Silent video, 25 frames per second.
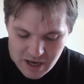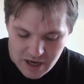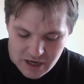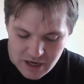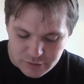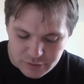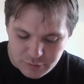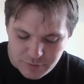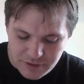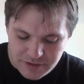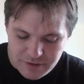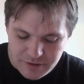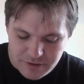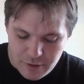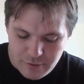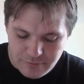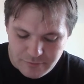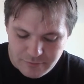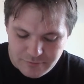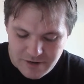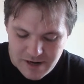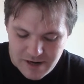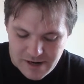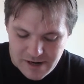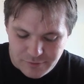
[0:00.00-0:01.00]
Twin arrow
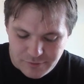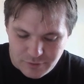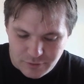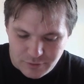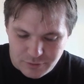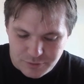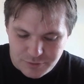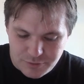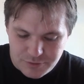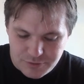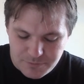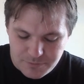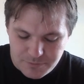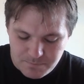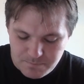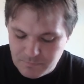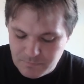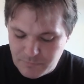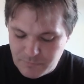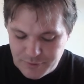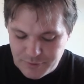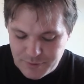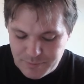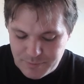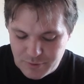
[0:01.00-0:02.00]
rifles
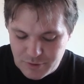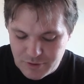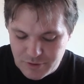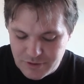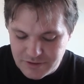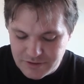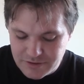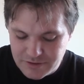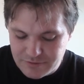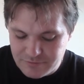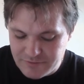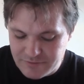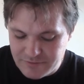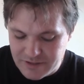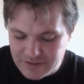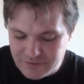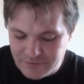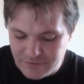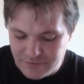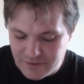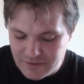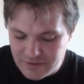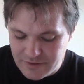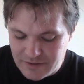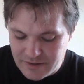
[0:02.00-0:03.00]
3 points, range
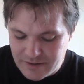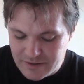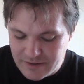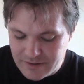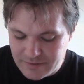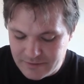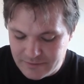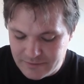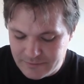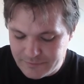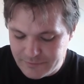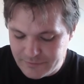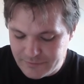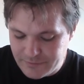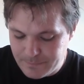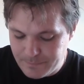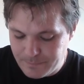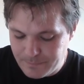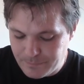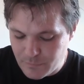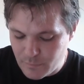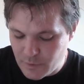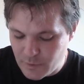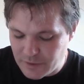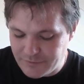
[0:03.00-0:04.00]
5,
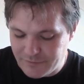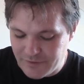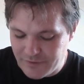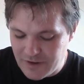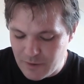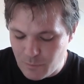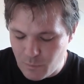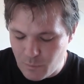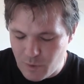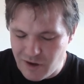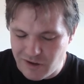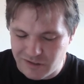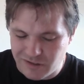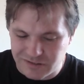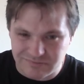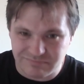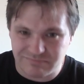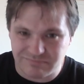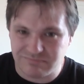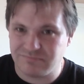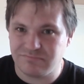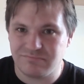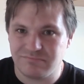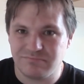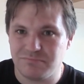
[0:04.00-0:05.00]
rate fire 1,
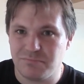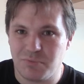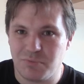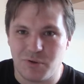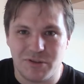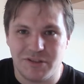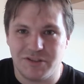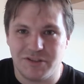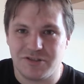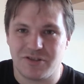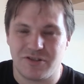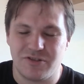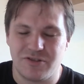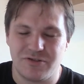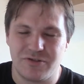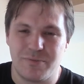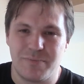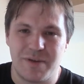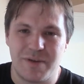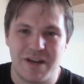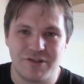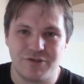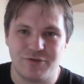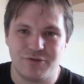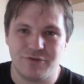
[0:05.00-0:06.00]
pointless because the
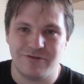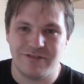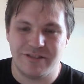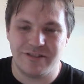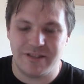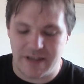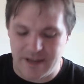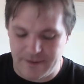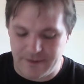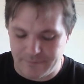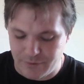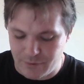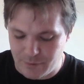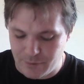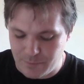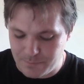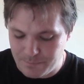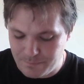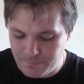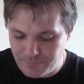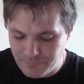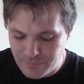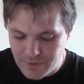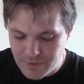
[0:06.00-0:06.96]
bikes already have them.